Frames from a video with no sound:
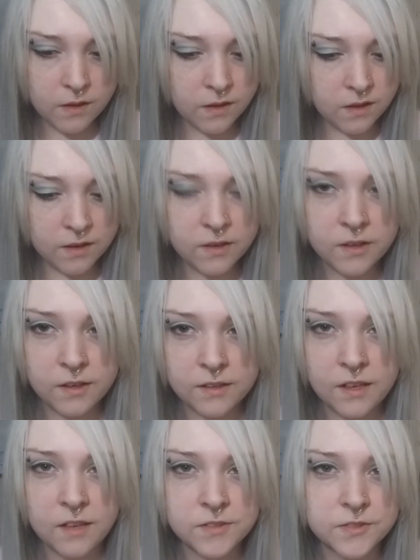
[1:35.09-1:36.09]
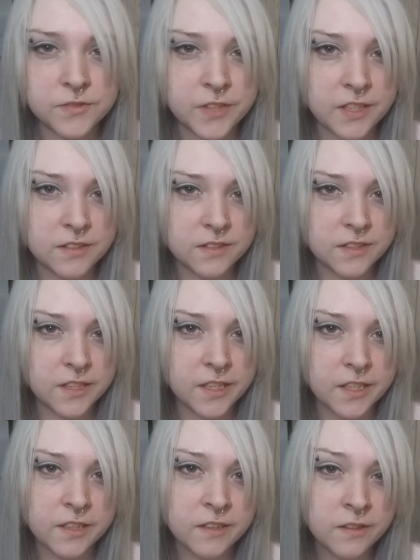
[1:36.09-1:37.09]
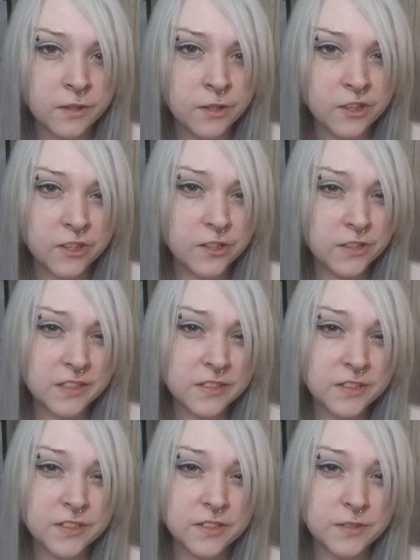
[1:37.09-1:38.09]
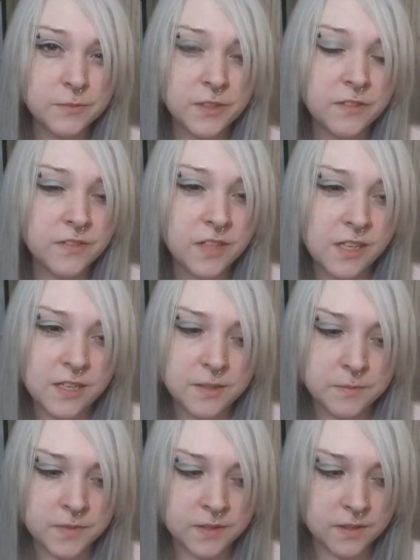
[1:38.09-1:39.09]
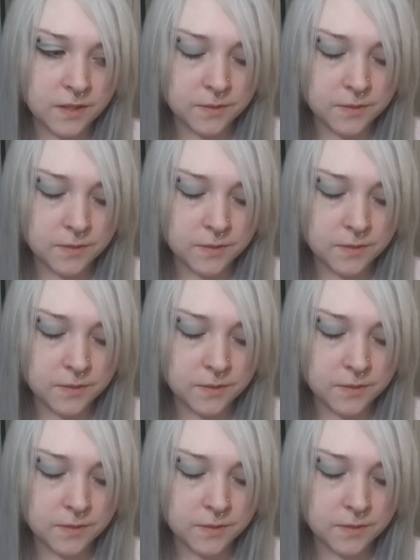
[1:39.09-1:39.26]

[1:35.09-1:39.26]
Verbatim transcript: And I currently have some friends that are going through some rough times.